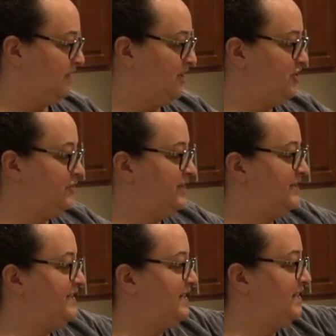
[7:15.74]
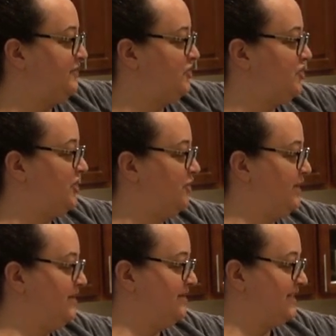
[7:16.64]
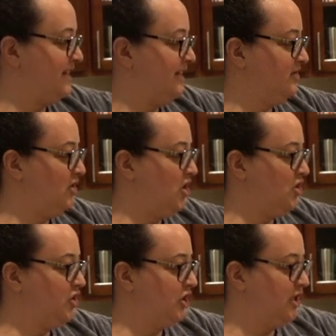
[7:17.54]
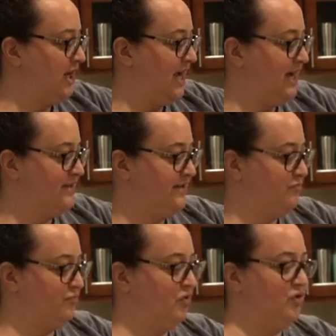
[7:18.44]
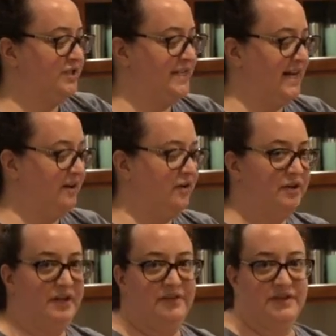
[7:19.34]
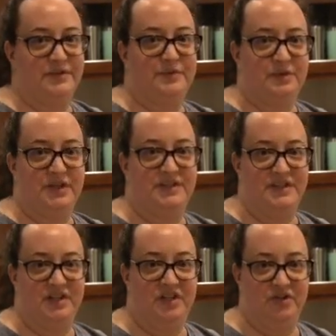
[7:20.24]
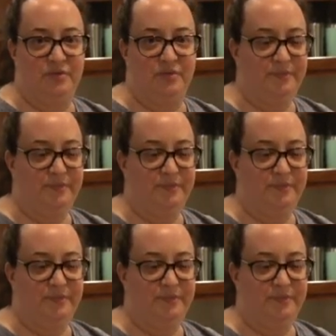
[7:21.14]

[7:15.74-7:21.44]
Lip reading: And you can see that the dough is getting longer as it rolls out, and this will continue